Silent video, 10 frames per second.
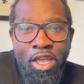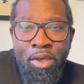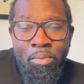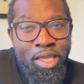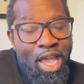
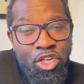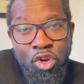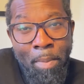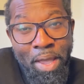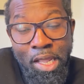You can't
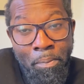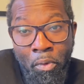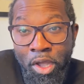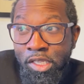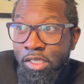drop any
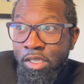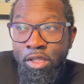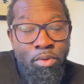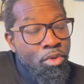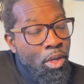points.
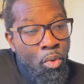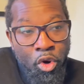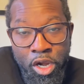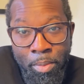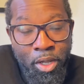They're
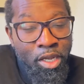worried about